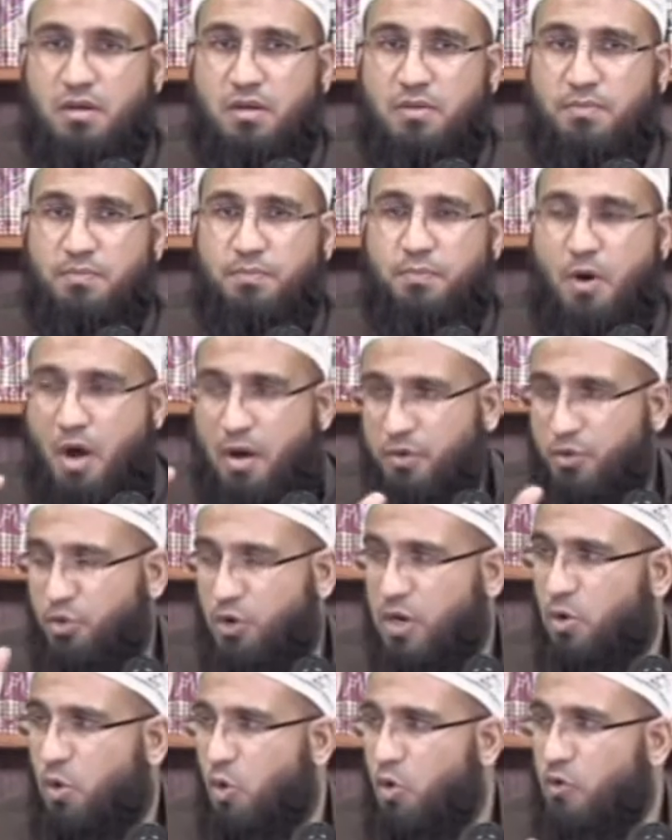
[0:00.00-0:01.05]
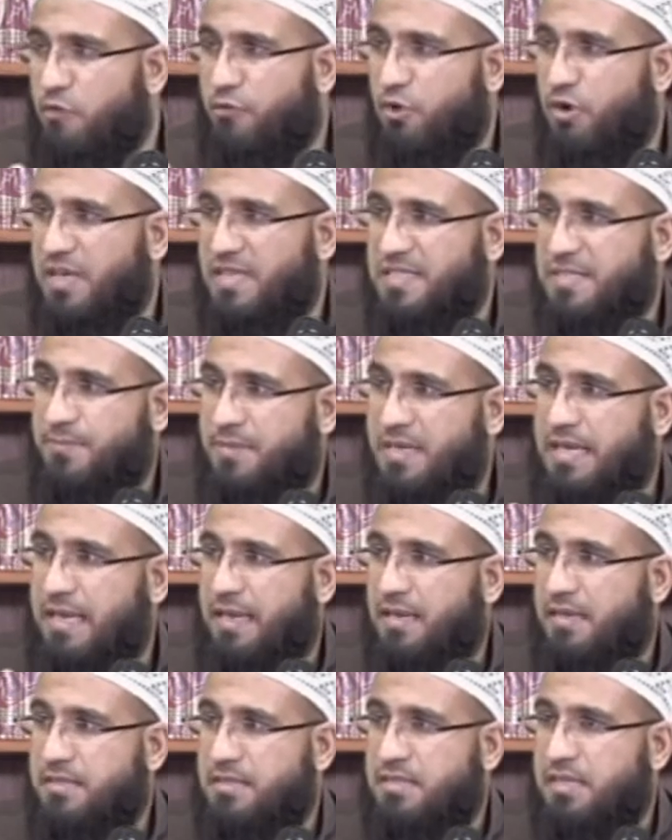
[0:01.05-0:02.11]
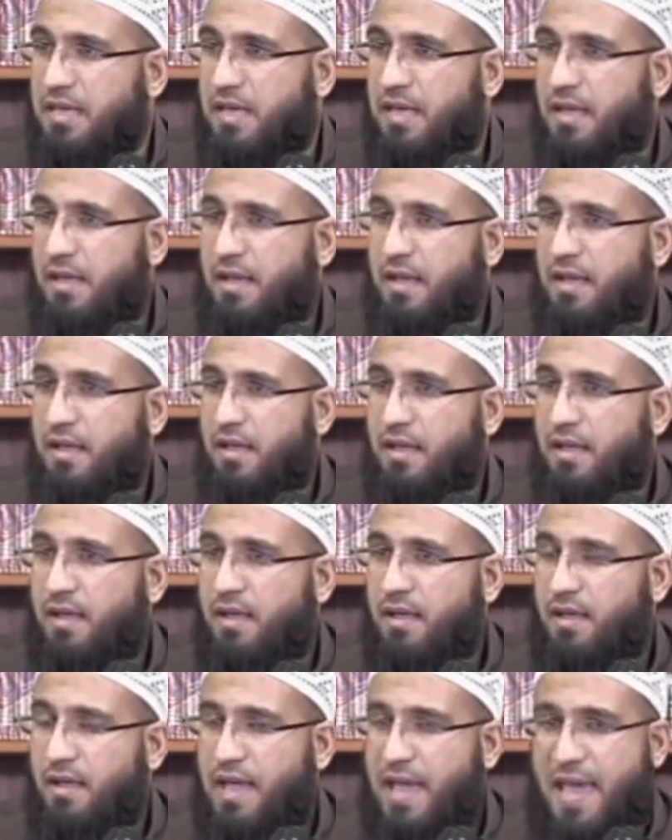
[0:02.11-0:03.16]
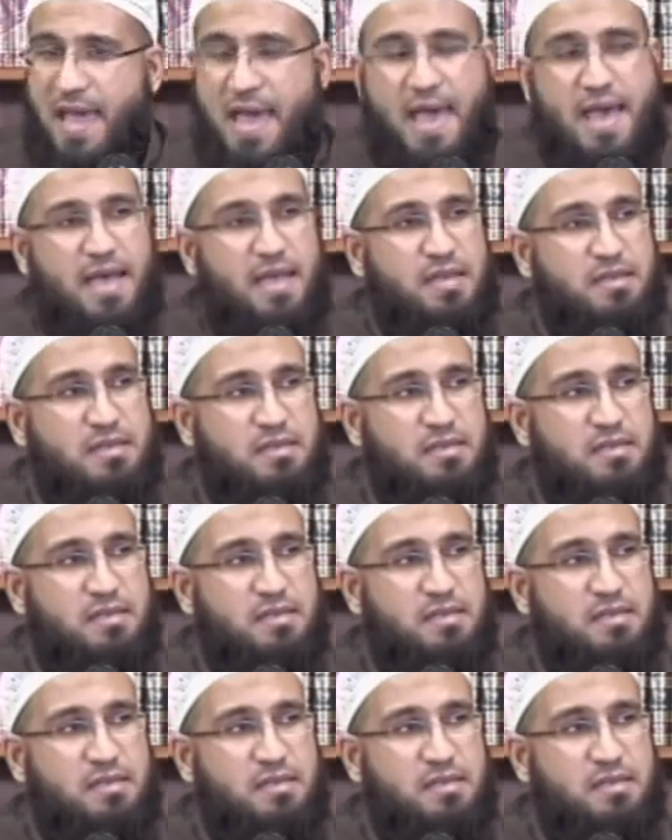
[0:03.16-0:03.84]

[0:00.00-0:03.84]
pondering over its meanings and